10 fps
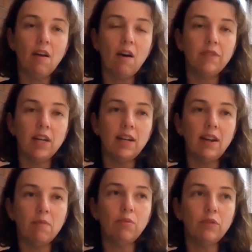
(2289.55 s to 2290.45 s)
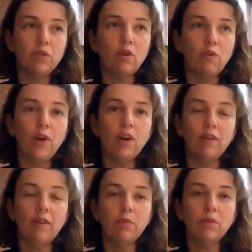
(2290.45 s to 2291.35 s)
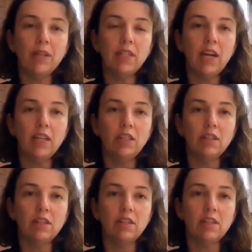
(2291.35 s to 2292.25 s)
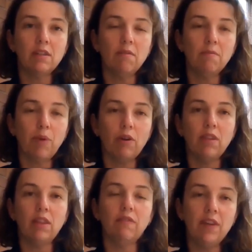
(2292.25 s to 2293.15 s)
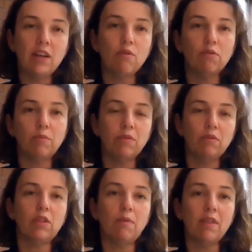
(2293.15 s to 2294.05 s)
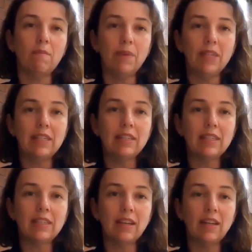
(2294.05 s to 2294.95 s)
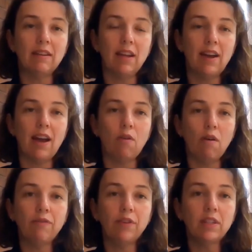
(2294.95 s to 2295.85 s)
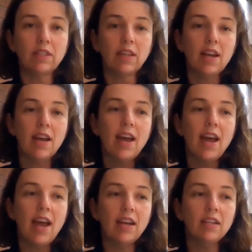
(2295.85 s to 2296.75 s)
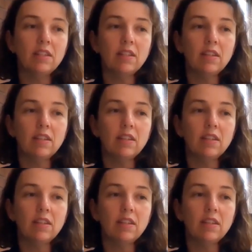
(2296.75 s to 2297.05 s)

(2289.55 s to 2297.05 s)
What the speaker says: I've done a number of software implementations, both in the vehicles but also in the business, in our office, and